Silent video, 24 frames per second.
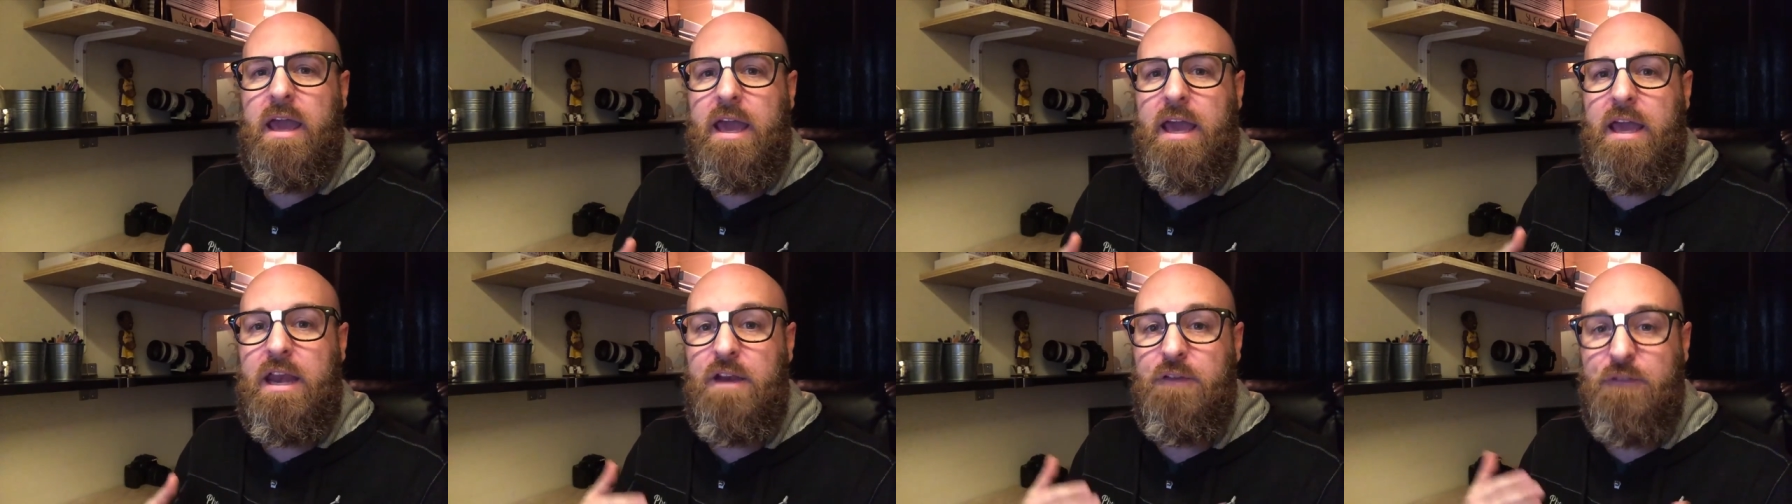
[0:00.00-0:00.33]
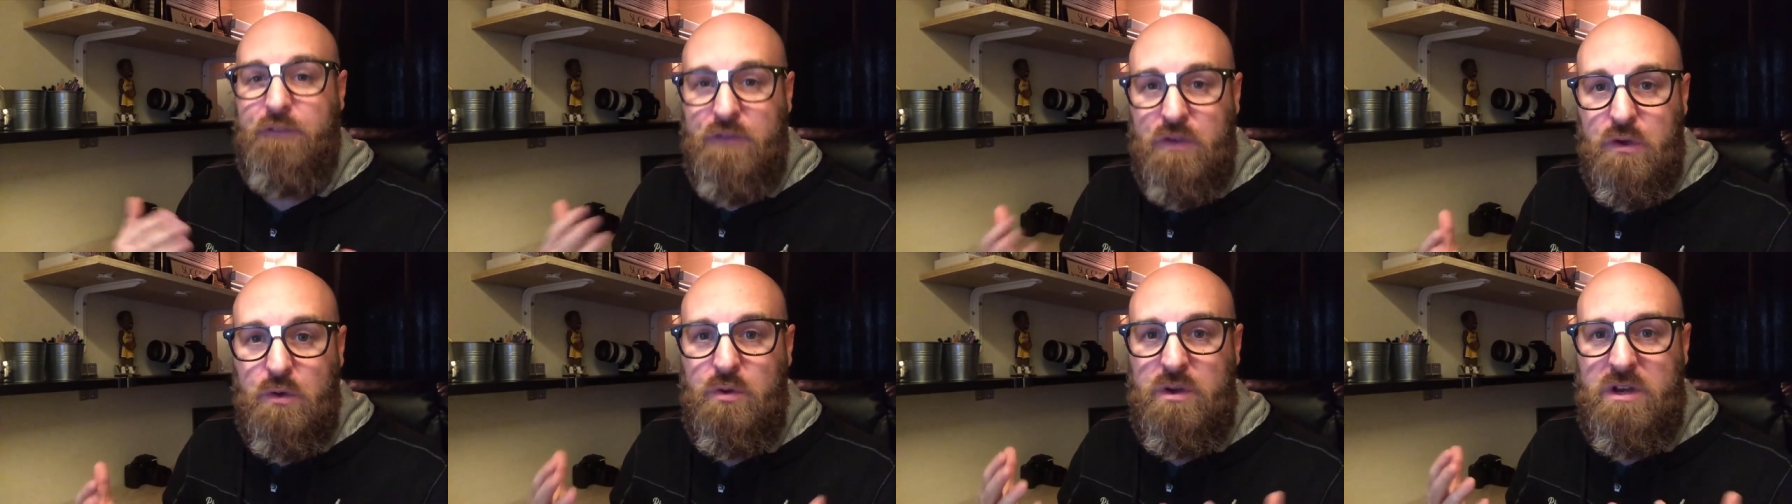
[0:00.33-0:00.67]
in a
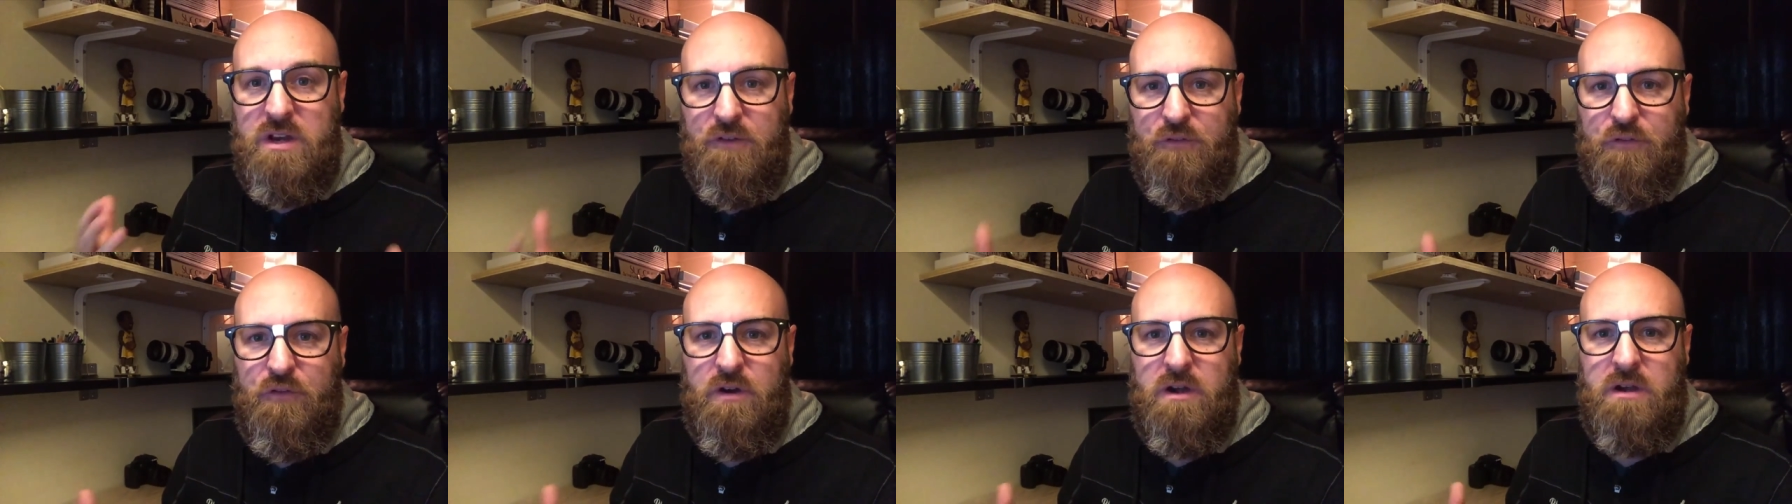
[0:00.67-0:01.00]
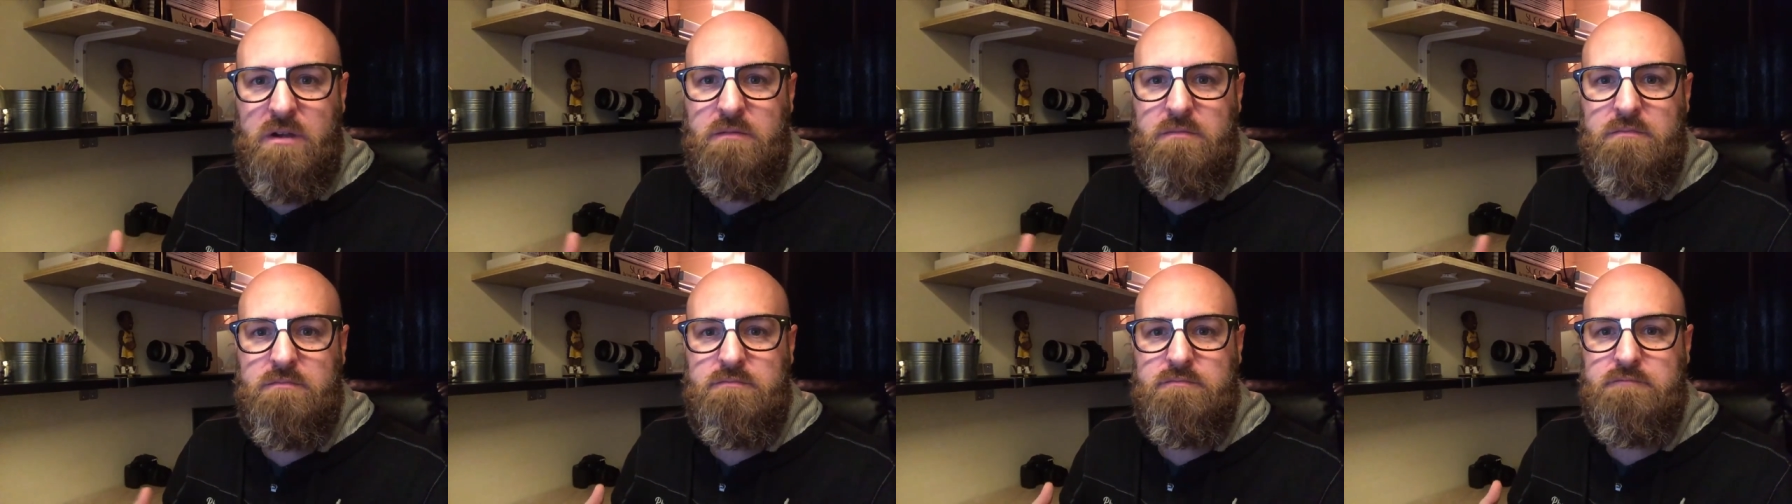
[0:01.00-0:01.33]
few
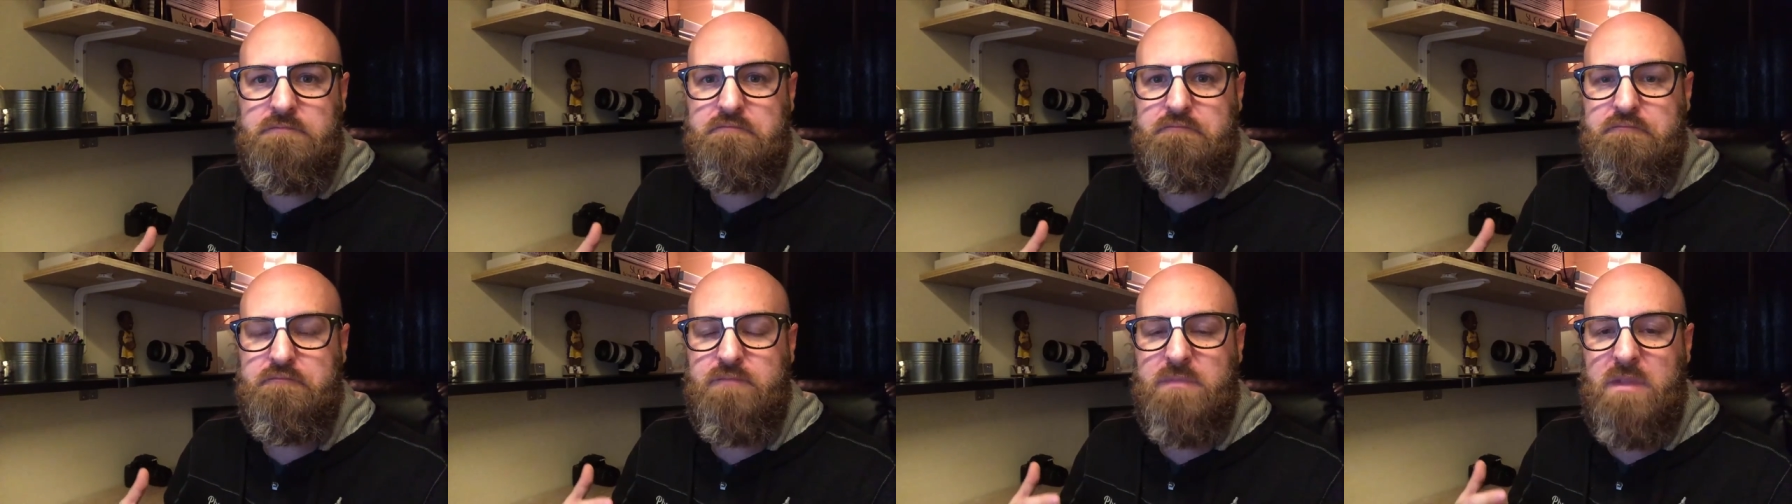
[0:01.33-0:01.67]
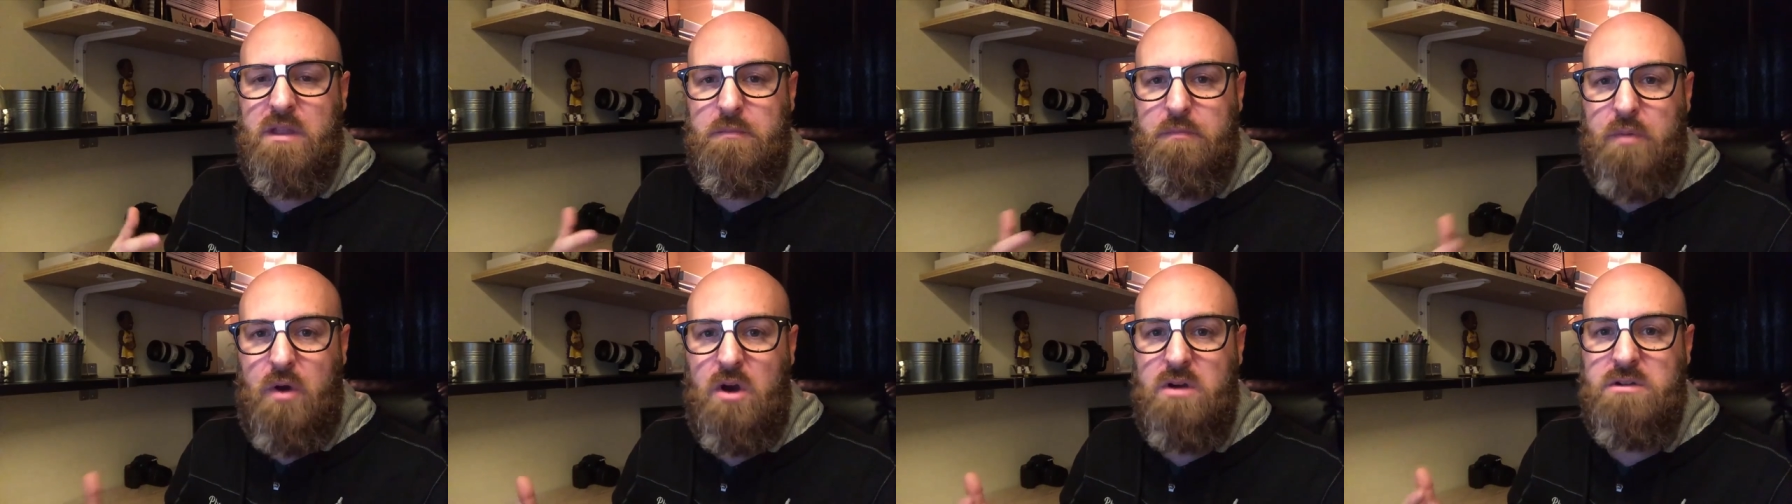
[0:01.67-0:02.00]
different
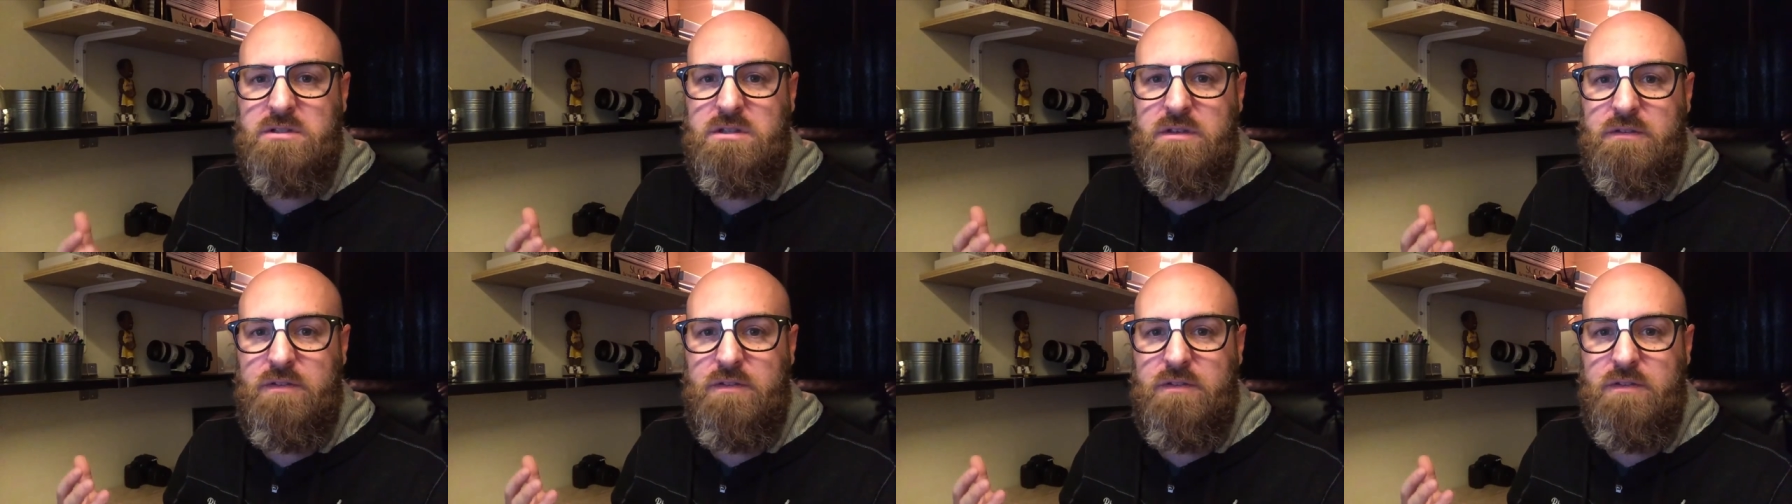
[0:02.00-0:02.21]
parts